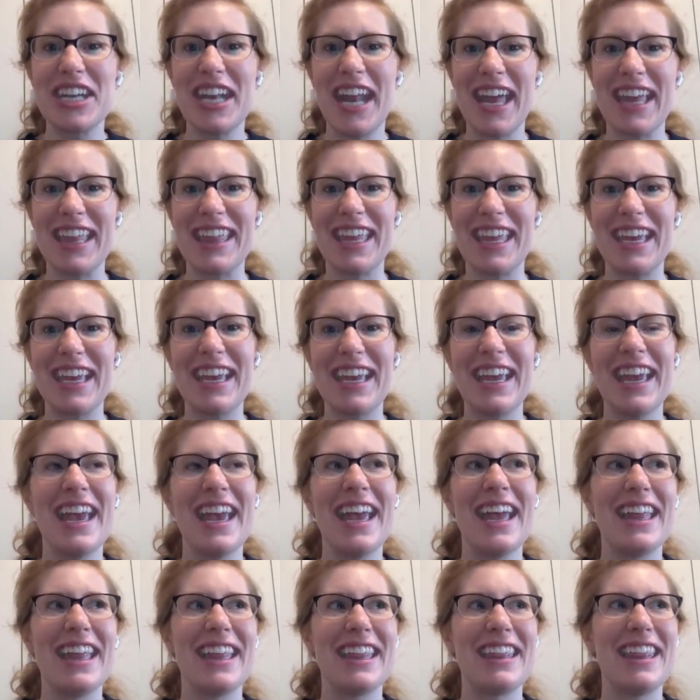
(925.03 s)
I think
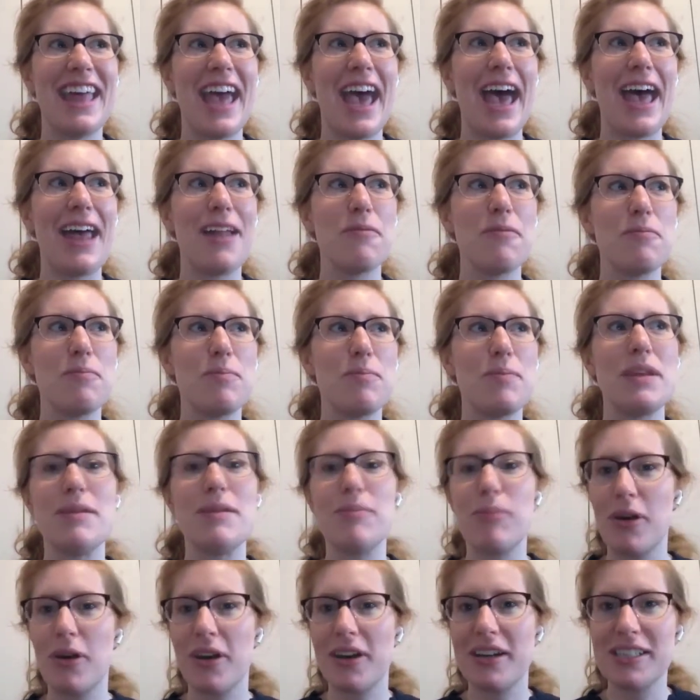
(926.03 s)
that
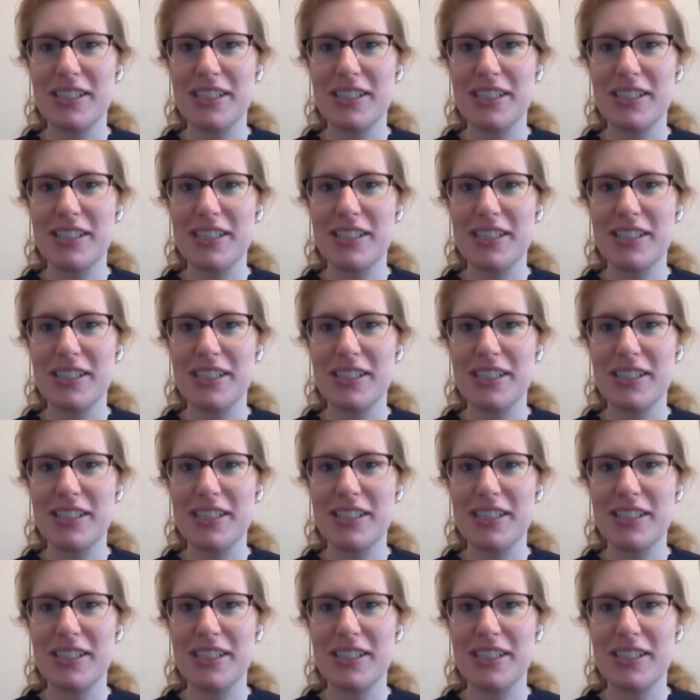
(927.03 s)
people are